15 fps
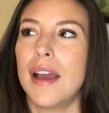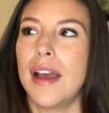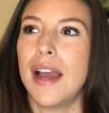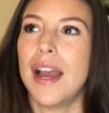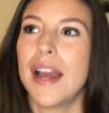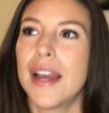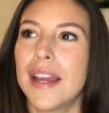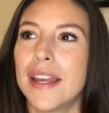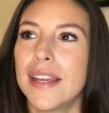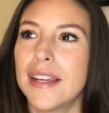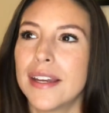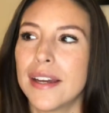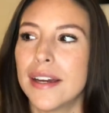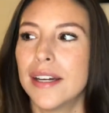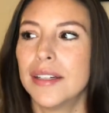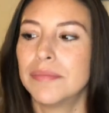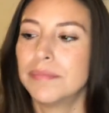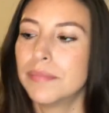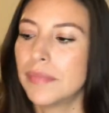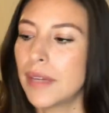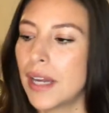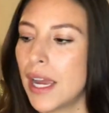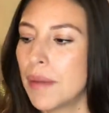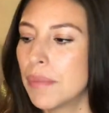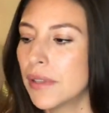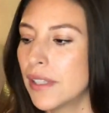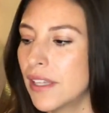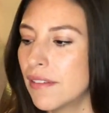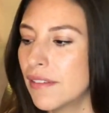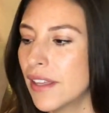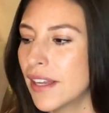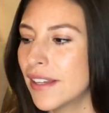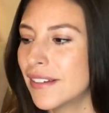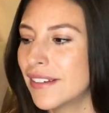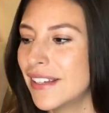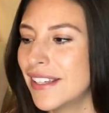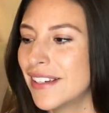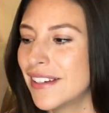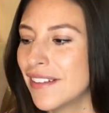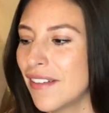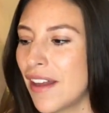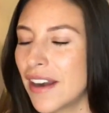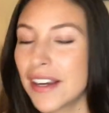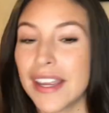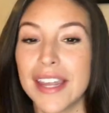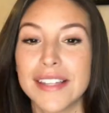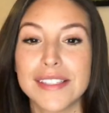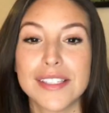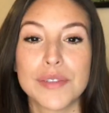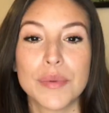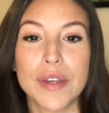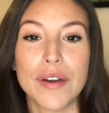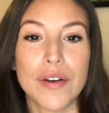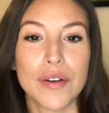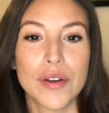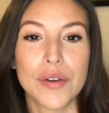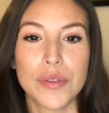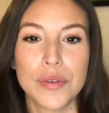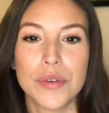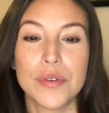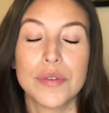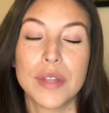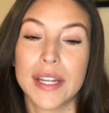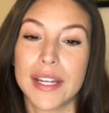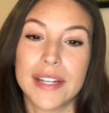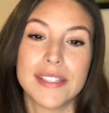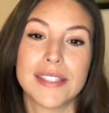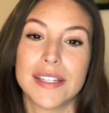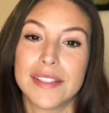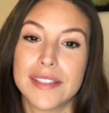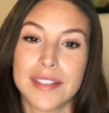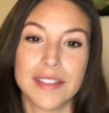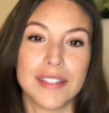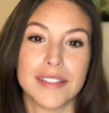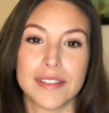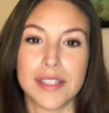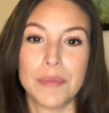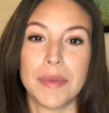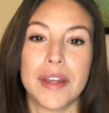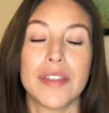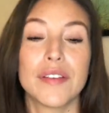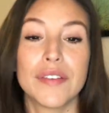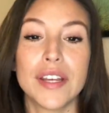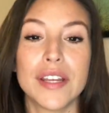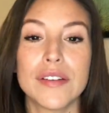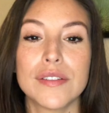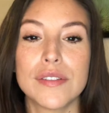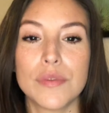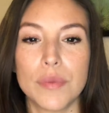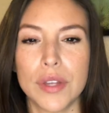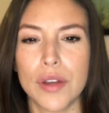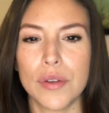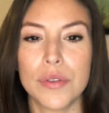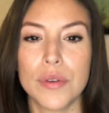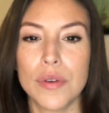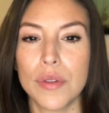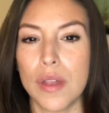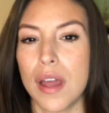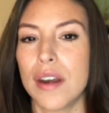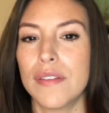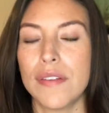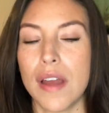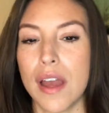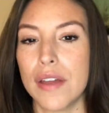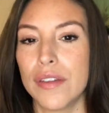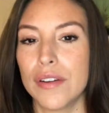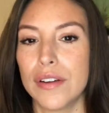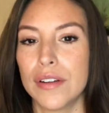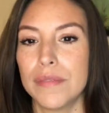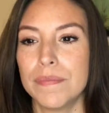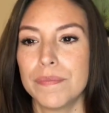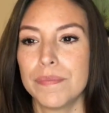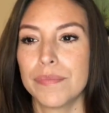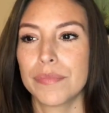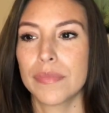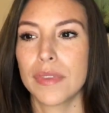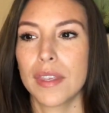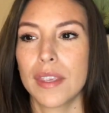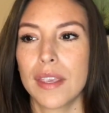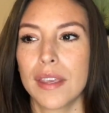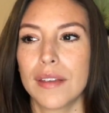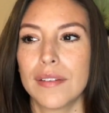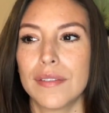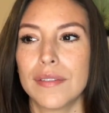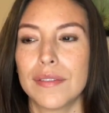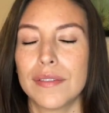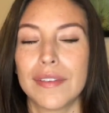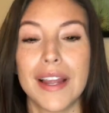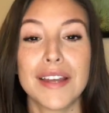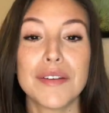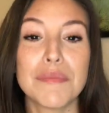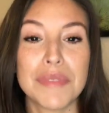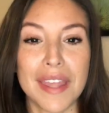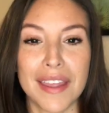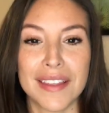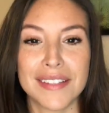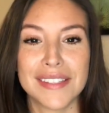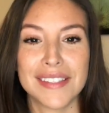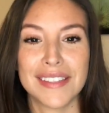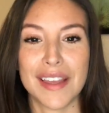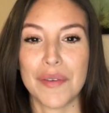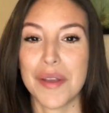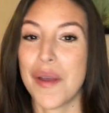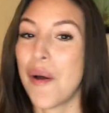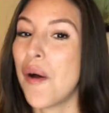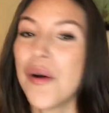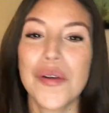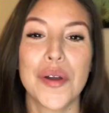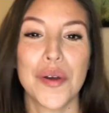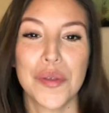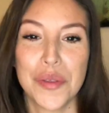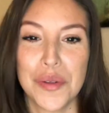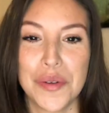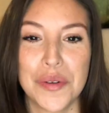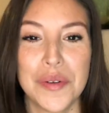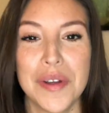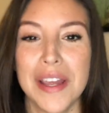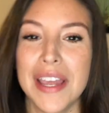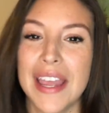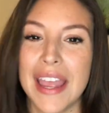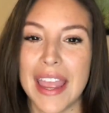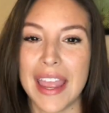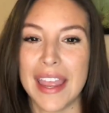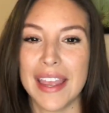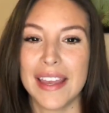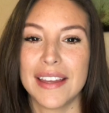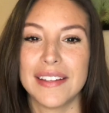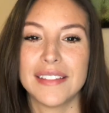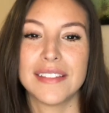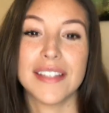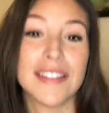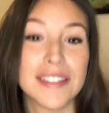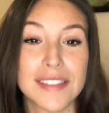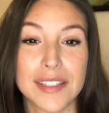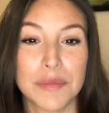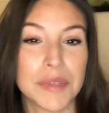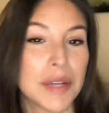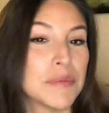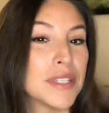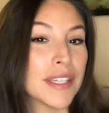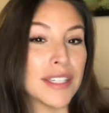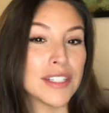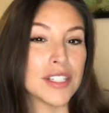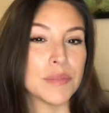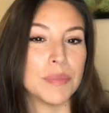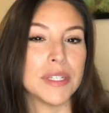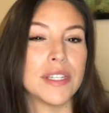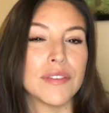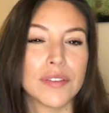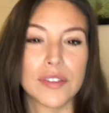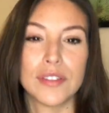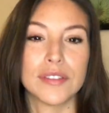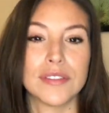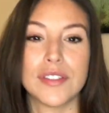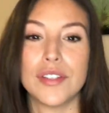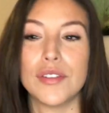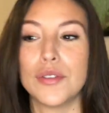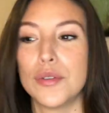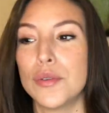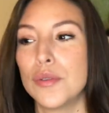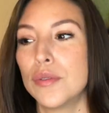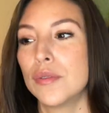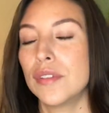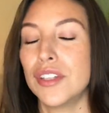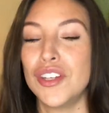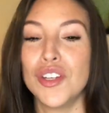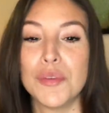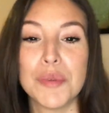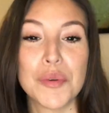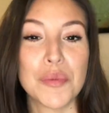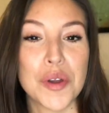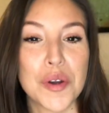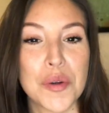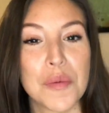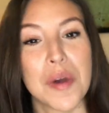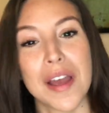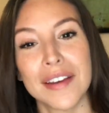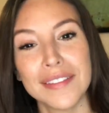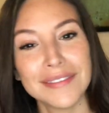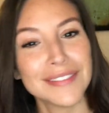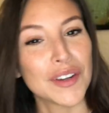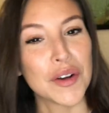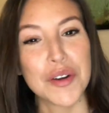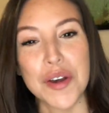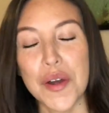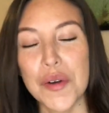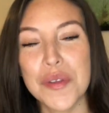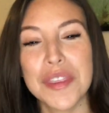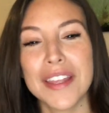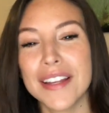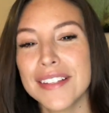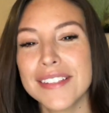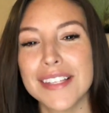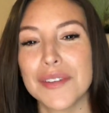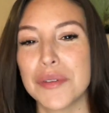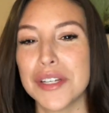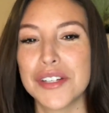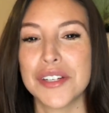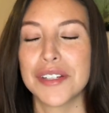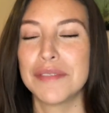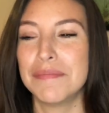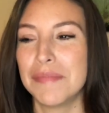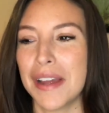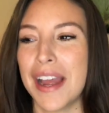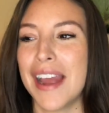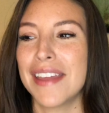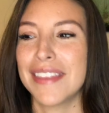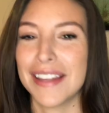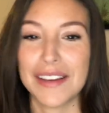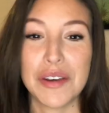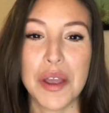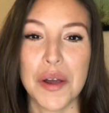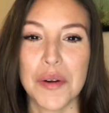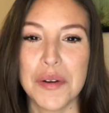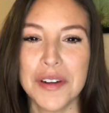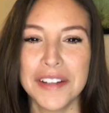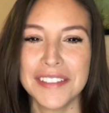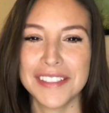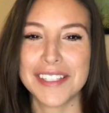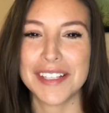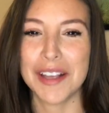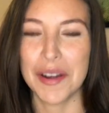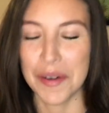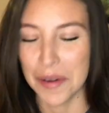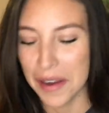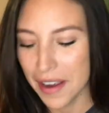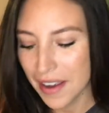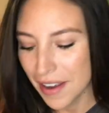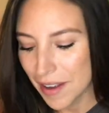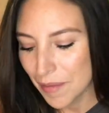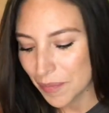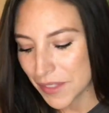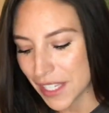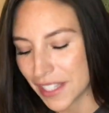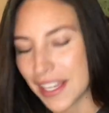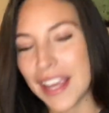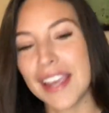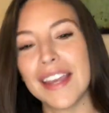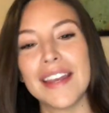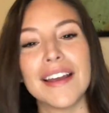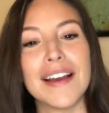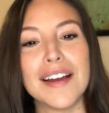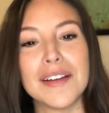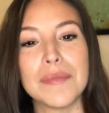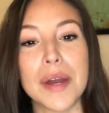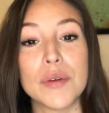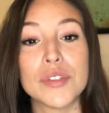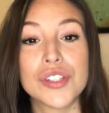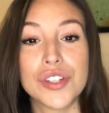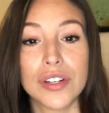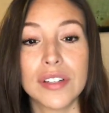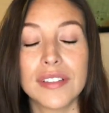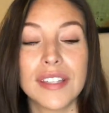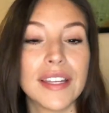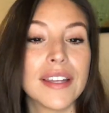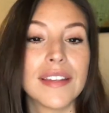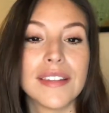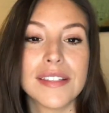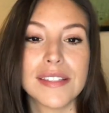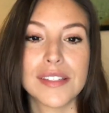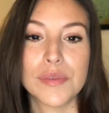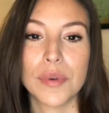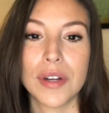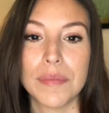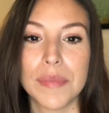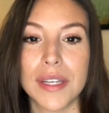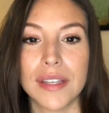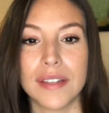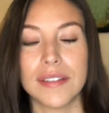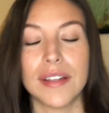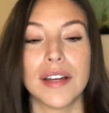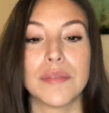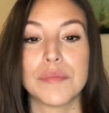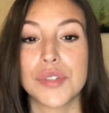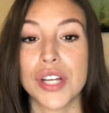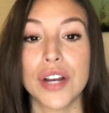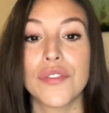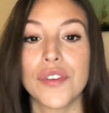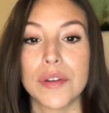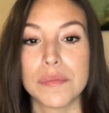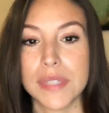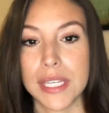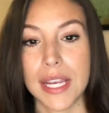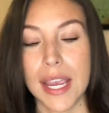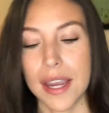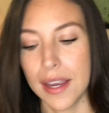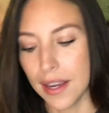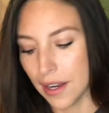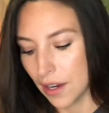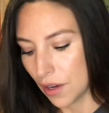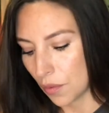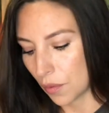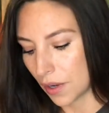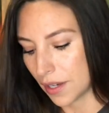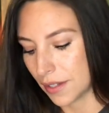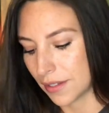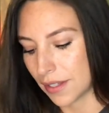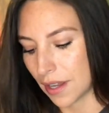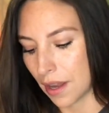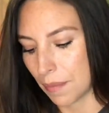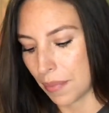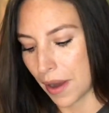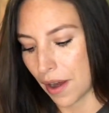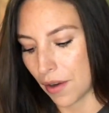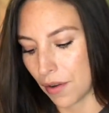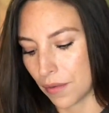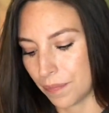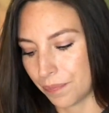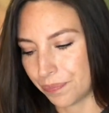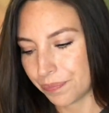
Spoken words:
I believe that in a lot of cases we all go through, like I said in some of my other videos, we go through a lot of other random things that we all go through, and sometimes it can just be difficult to human 101 or know things that we should, I think, know. So today I was journaling, and this is where I'm going to share from today, was about